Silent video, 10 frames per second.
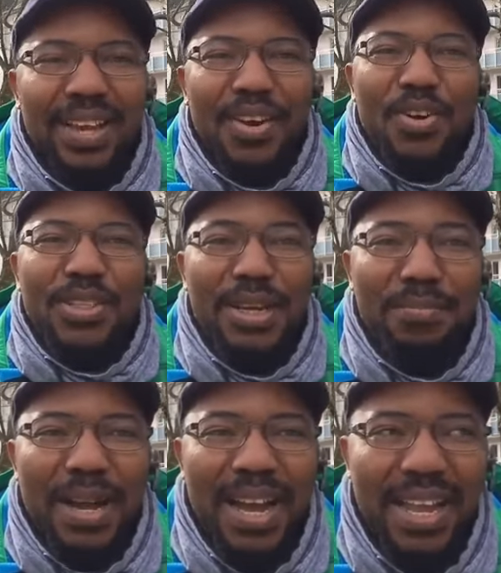
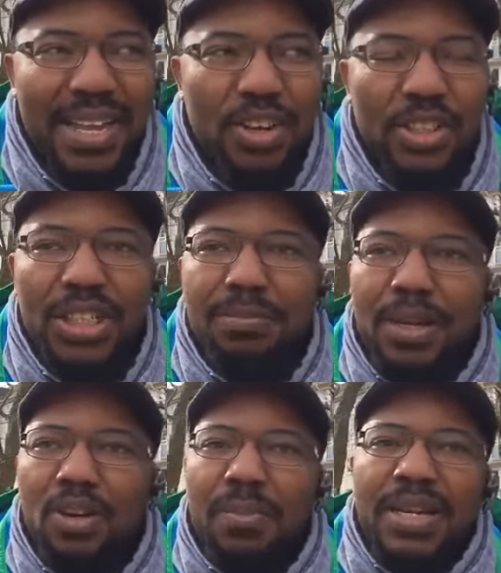Ojemba
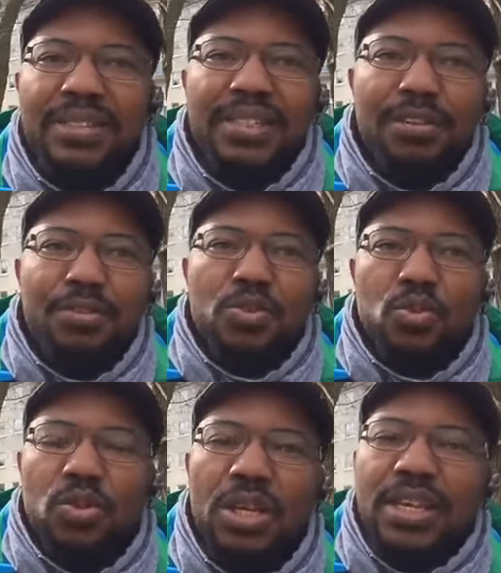normally travel to